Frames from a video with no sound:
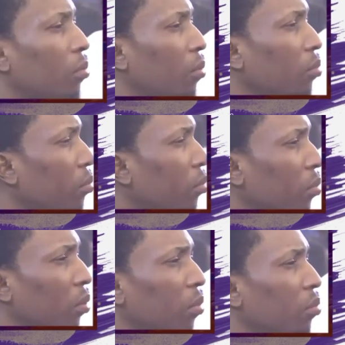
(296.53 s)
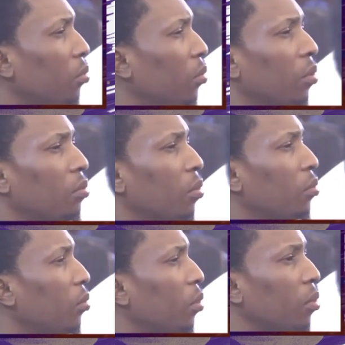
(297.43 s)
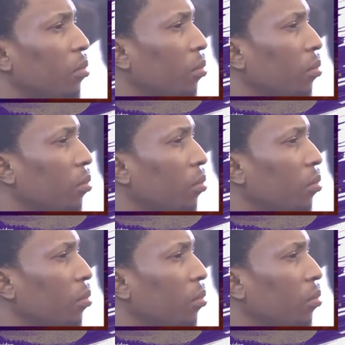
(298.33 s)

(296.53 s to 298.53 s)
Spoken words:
is very powerful. There is a